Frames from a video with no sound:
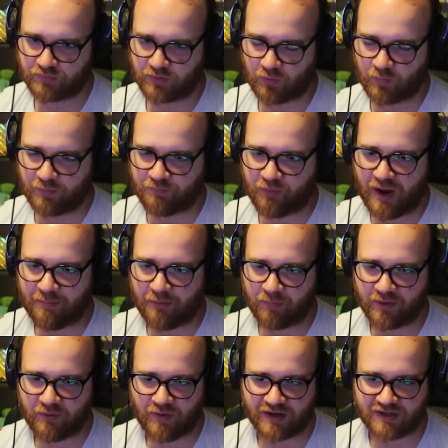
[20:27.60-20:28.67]
We
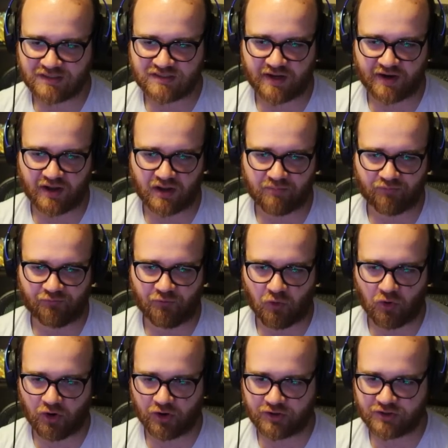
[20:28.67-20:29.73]
probably want to set up
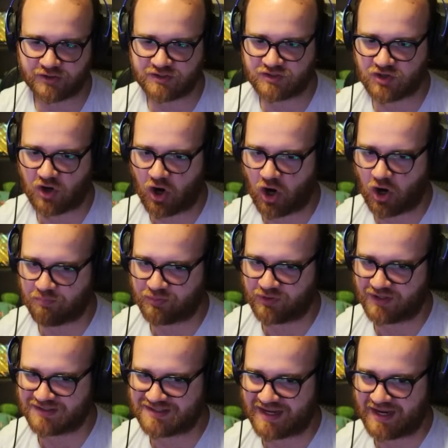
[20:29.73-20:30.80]
for Khazar
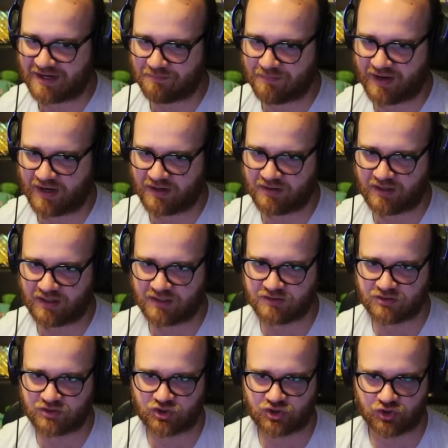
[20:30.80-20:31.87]
plus Ant-Man
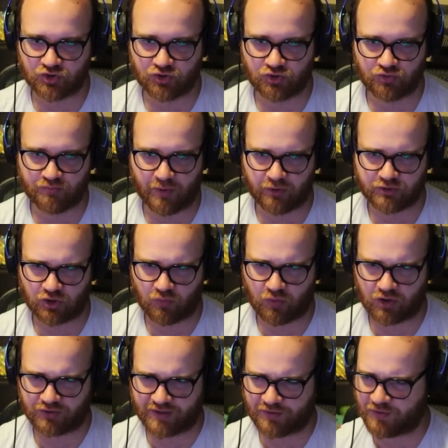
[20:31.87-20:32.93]
into Mojo
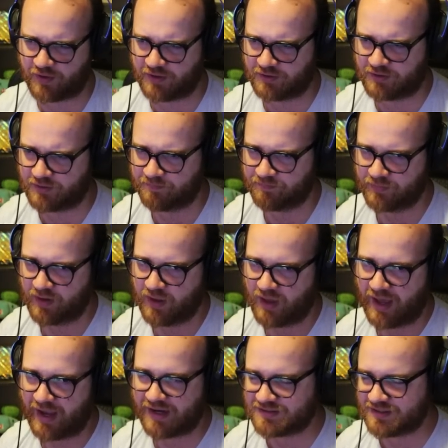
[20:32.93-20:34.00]
World, I think.
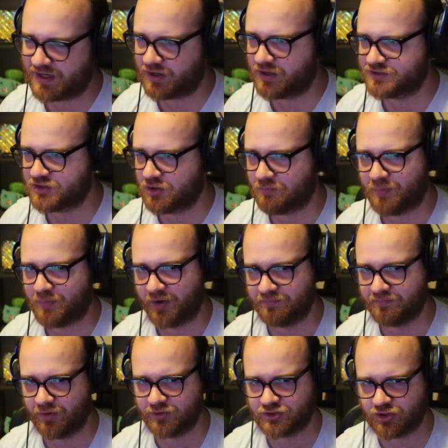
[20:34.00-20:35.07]
I guess I could also
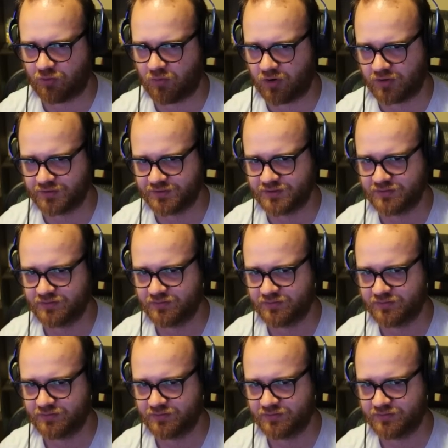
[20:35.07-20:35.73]
punt Mojo World.